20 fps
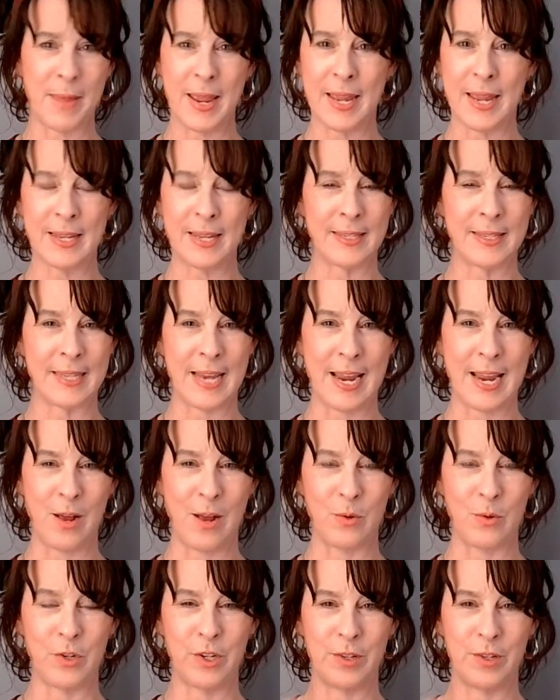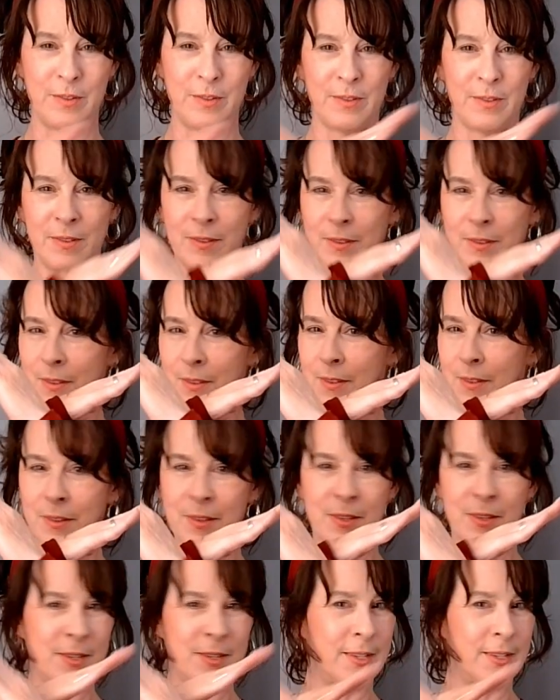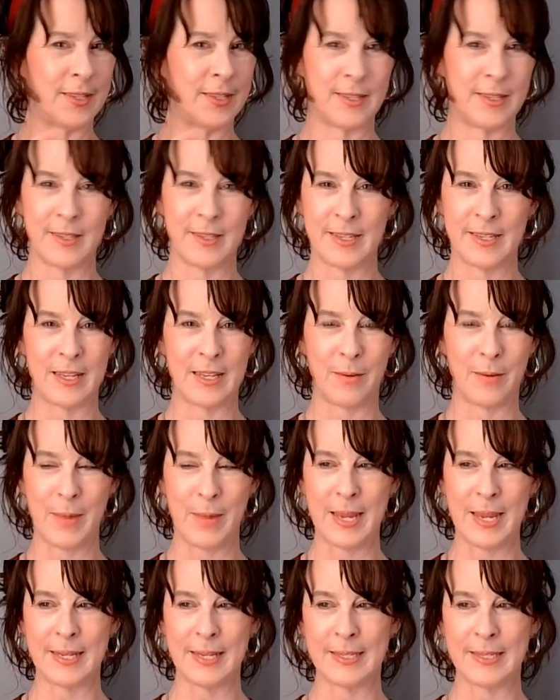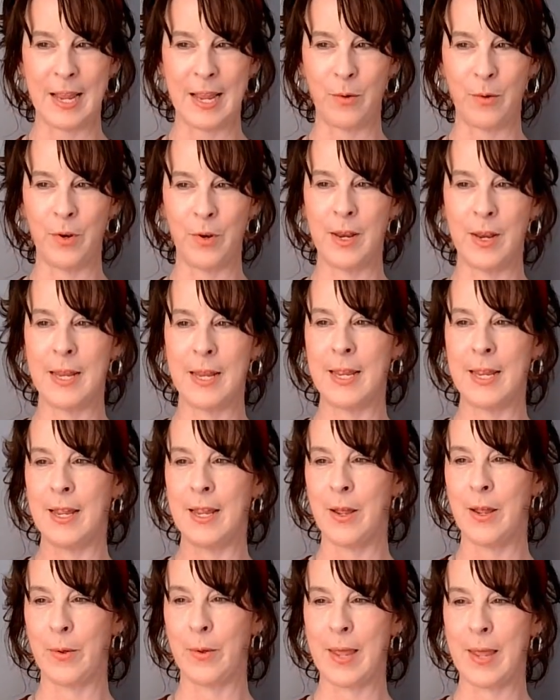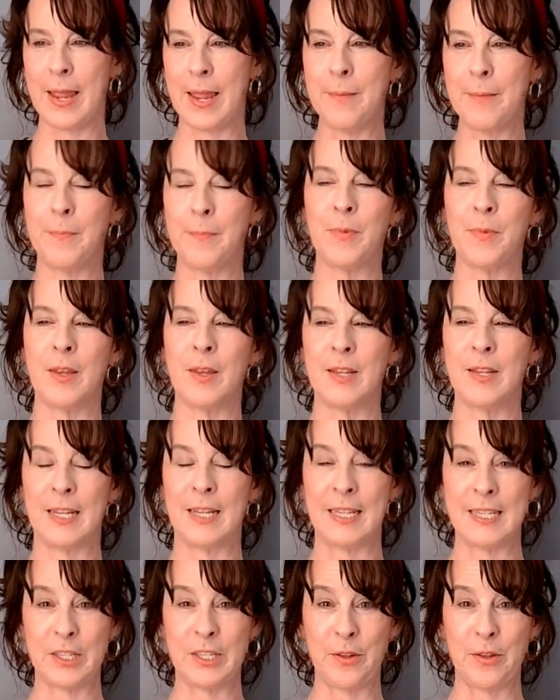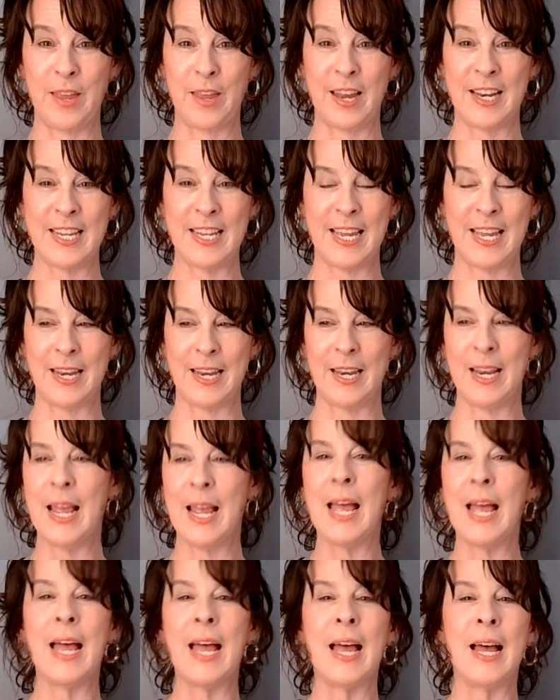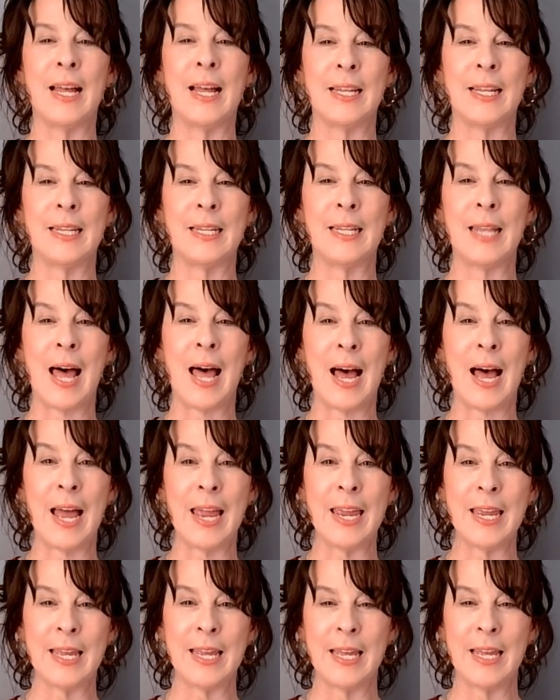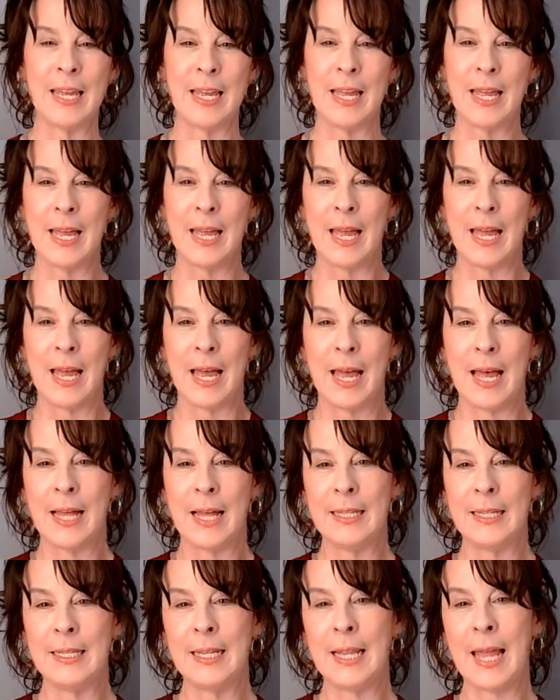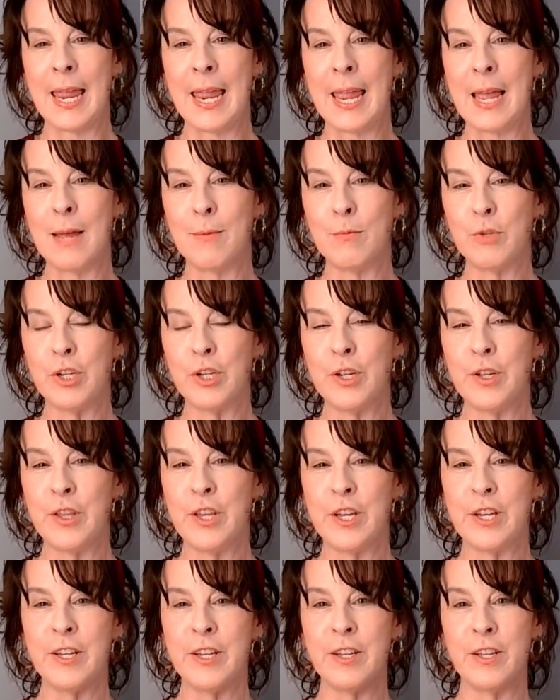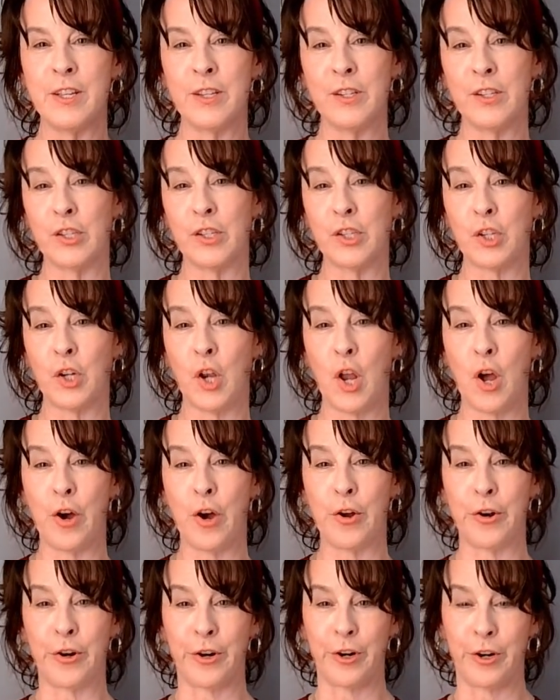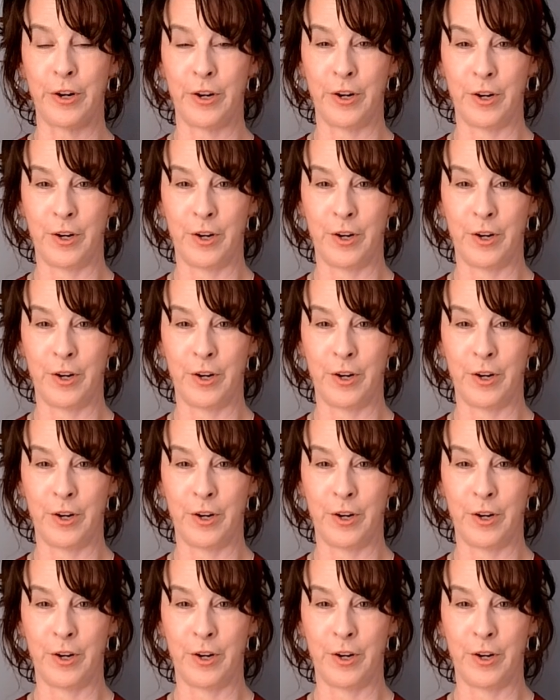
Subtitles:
make a sound. Didn't make a sound, okay? Let's do that again. Like a lamb to the slaughter,